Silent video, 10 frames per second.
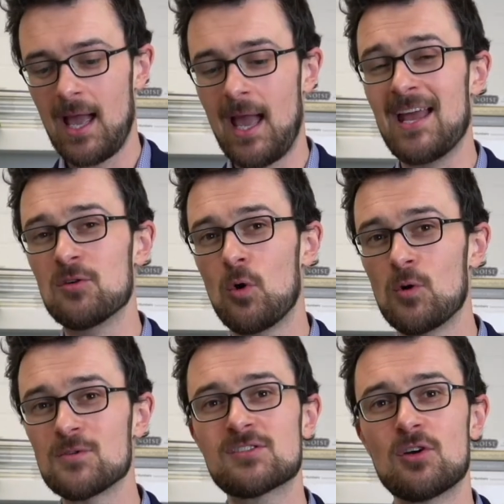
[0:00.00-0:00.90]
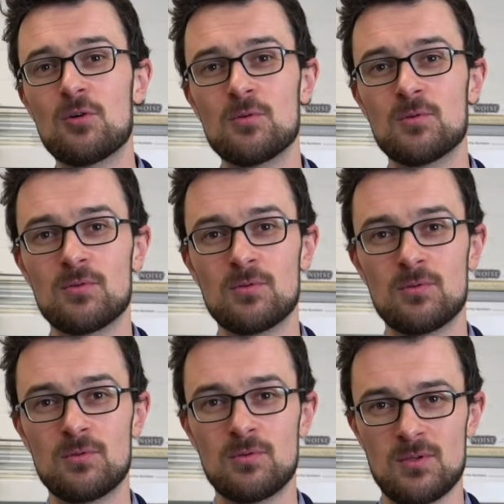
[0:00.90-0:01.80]
and also
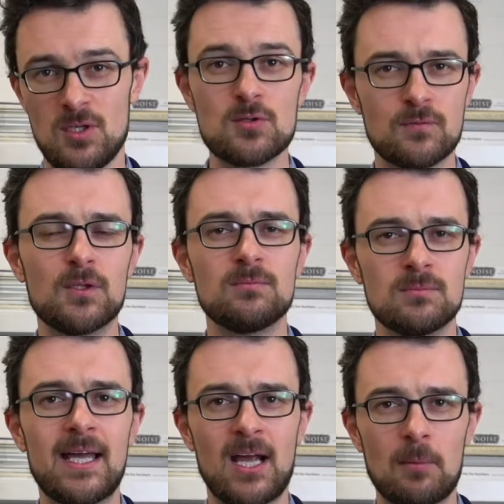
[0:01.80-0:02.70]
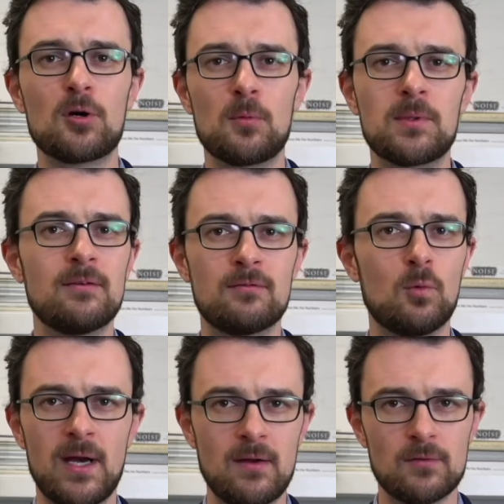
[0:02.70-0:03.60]
useful, like appropriate
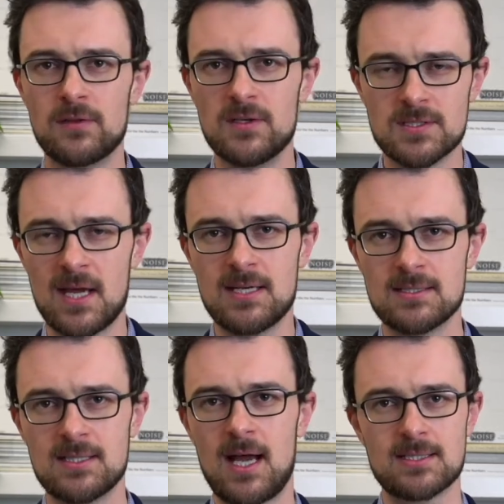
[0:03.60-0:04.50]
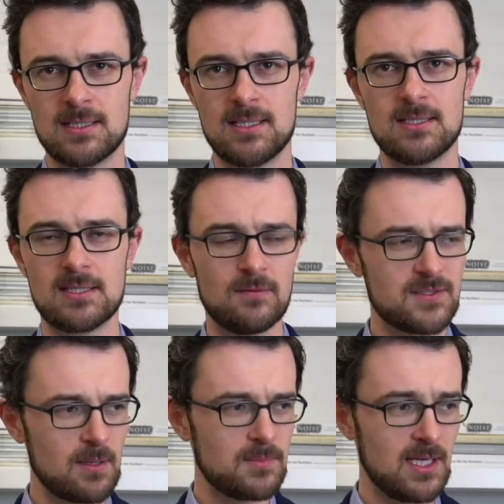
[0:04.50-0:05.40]
for whatever the design task it is. If
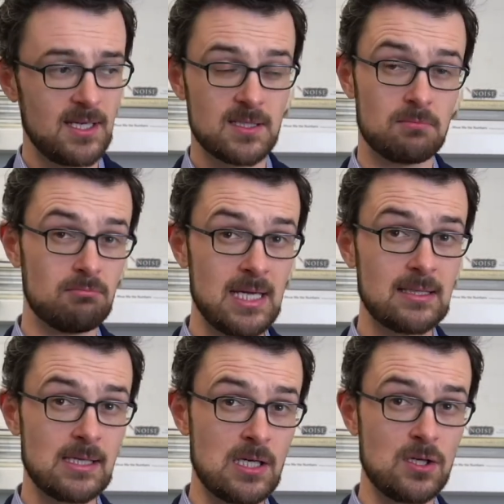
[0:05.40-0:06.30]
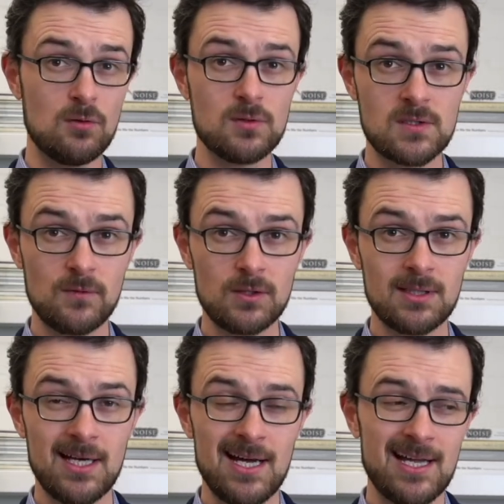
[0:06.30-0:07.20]
something is merely
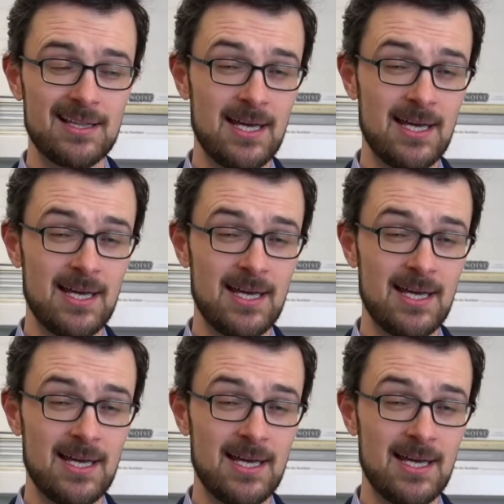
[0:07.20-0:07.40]
useful, then